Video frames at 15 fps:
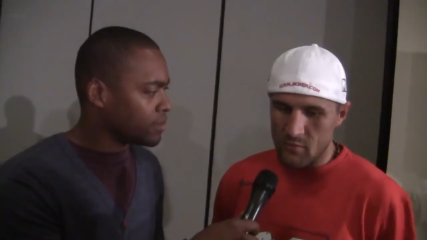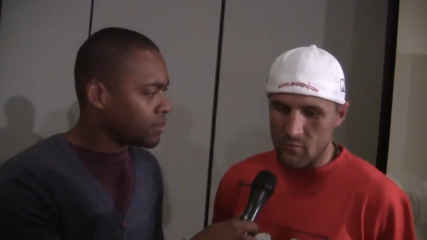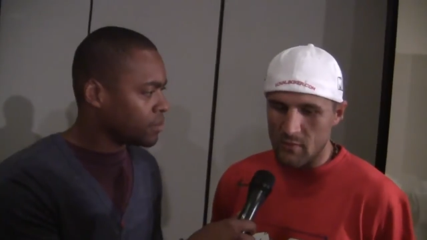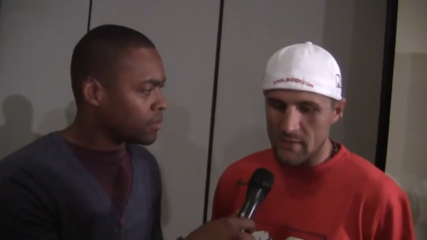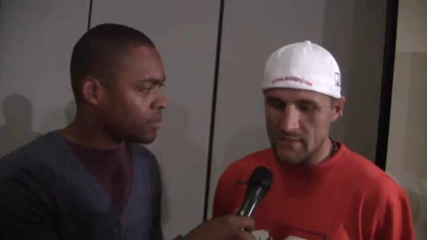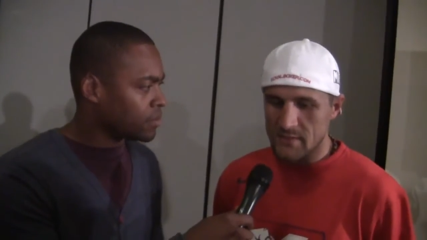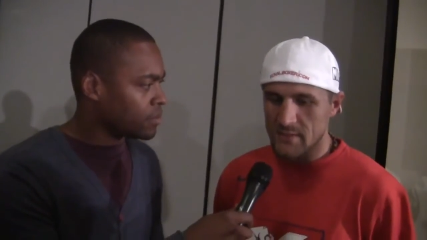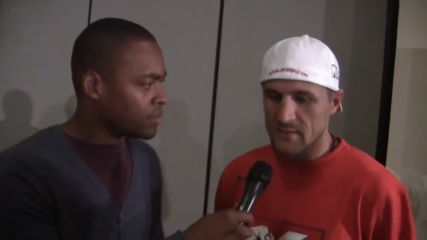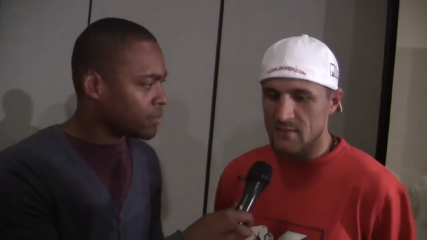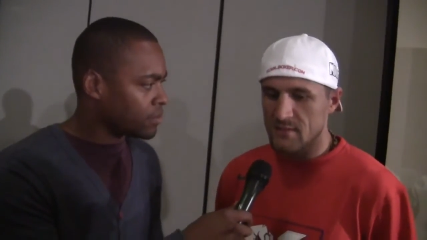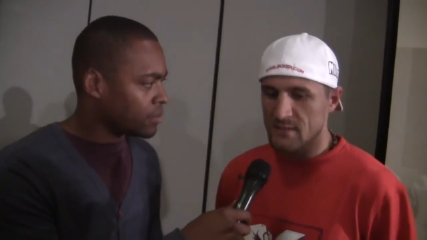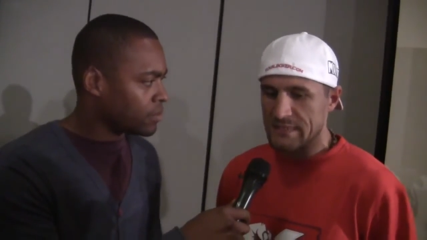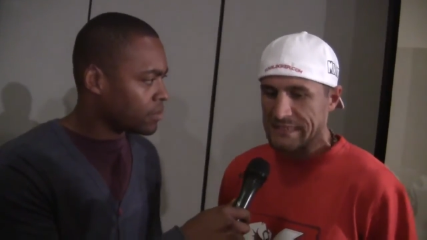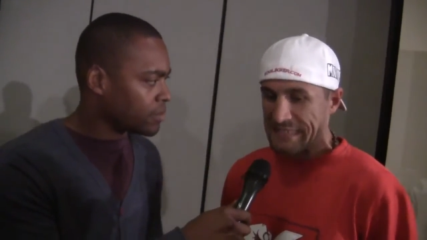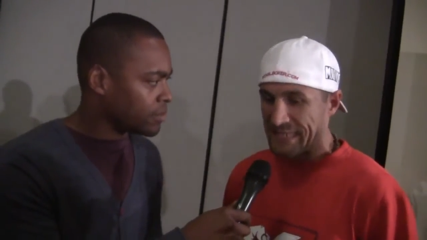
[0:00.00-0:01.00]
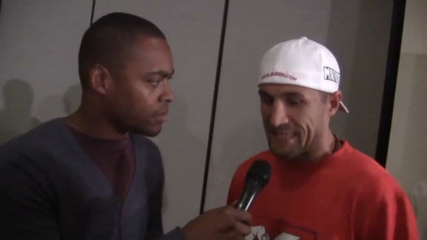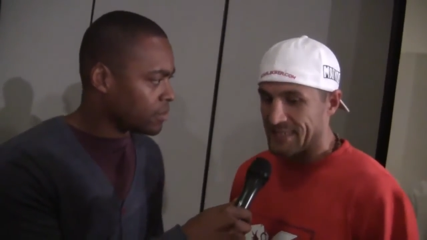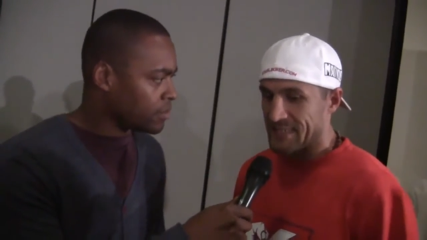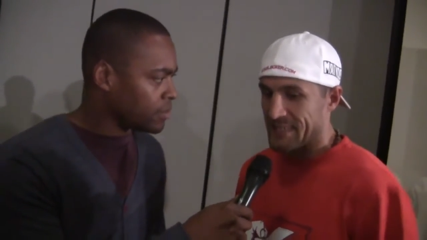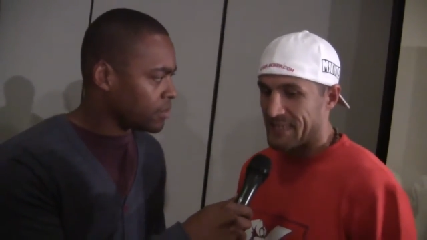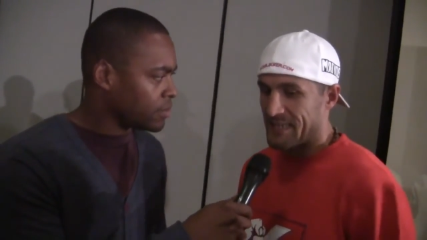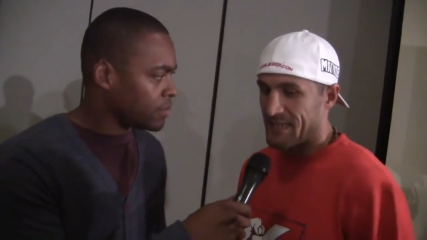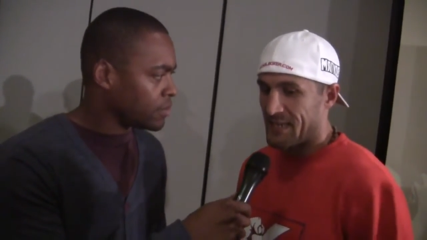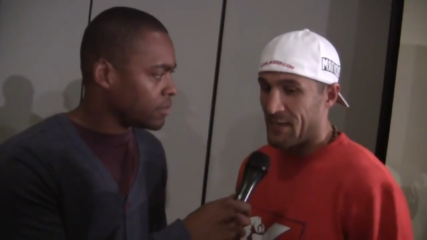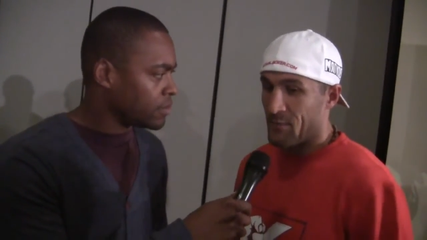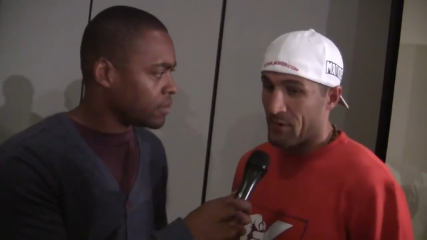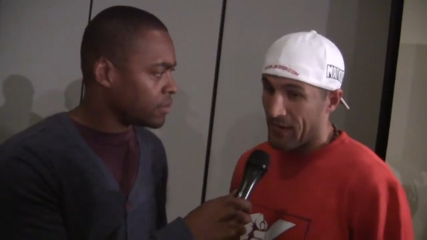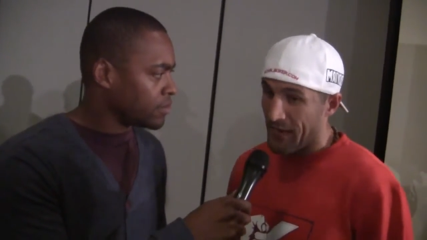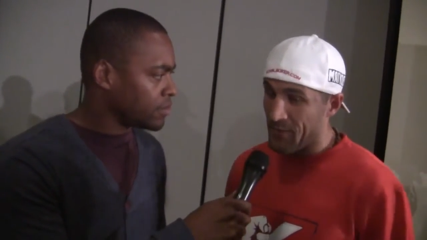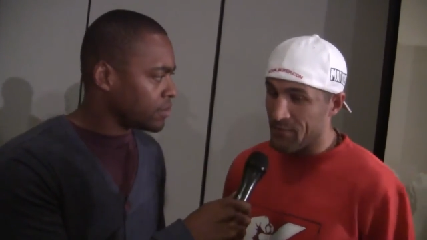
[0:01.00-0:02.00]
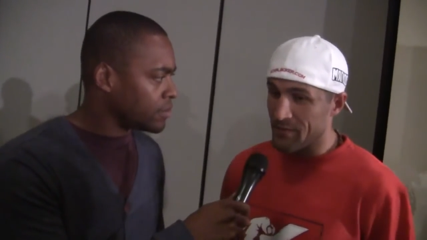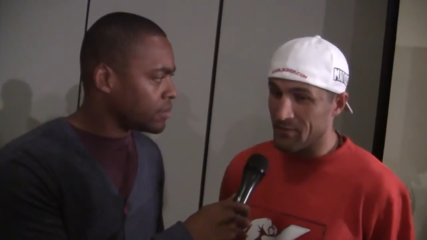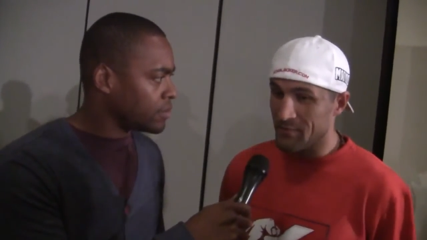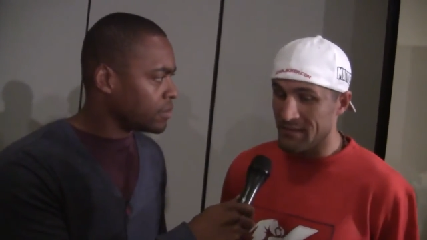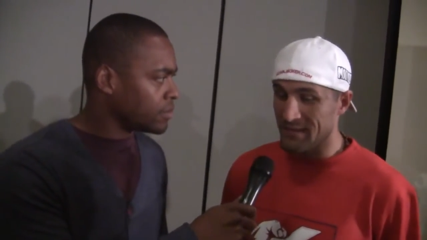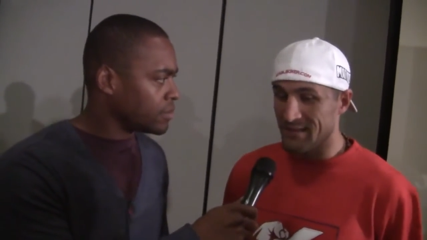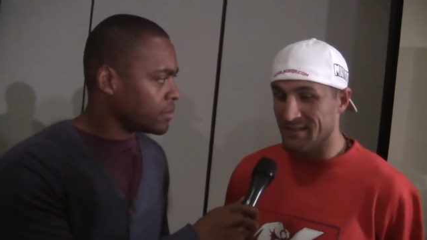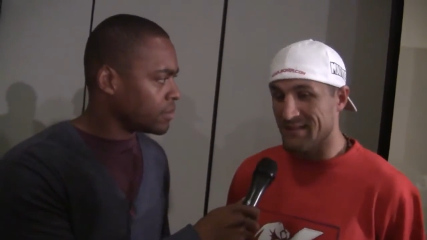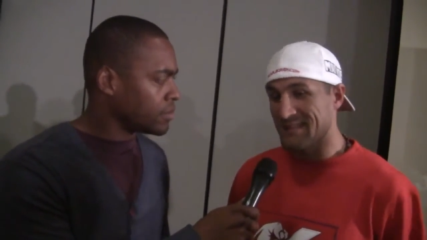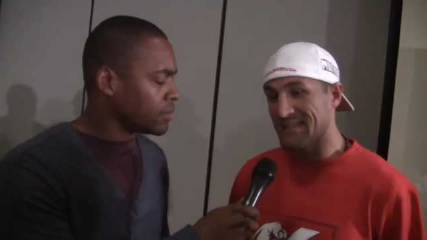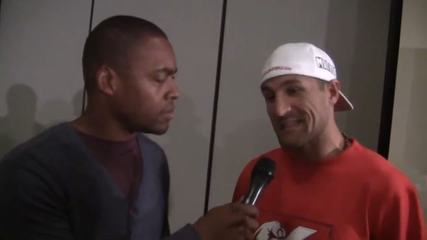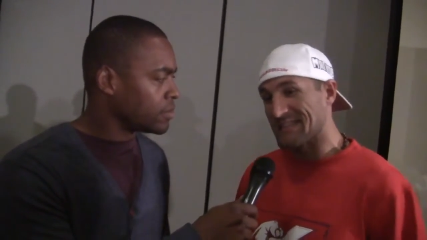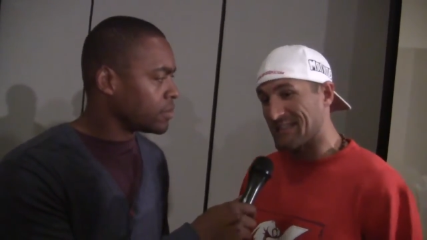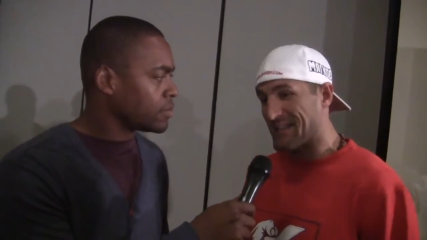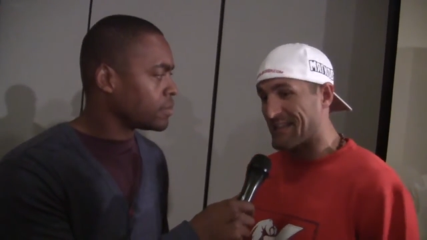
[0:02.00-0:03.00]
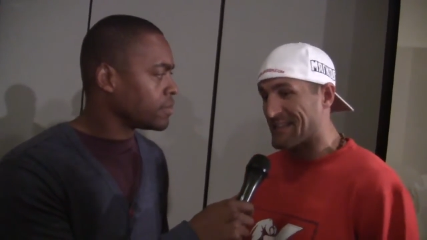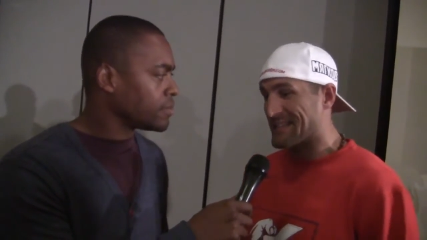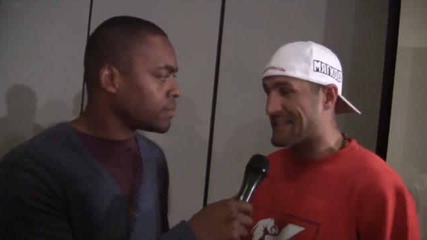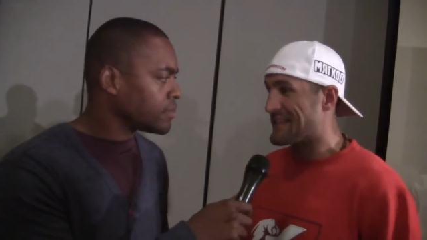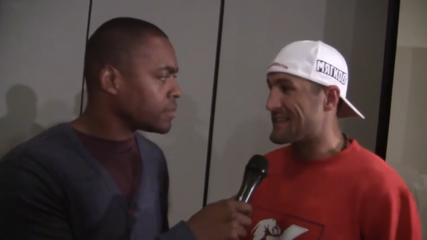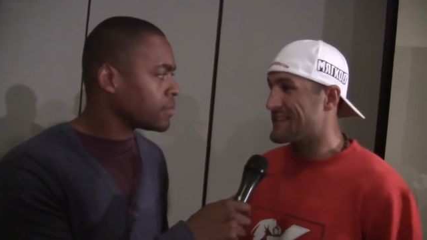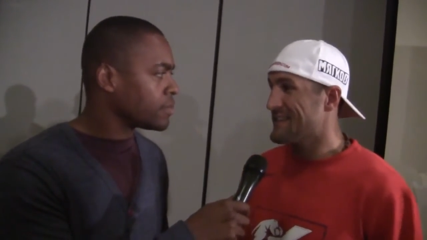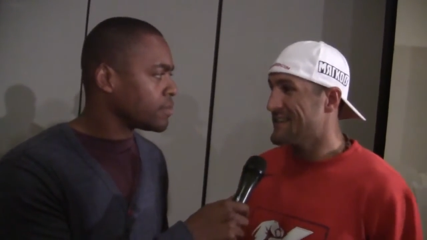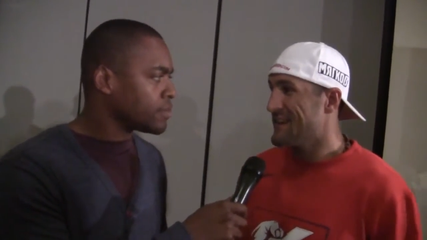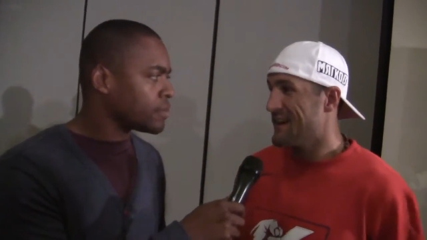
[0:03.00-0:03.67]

Speaker 1: from one side, I'm happy, but second side,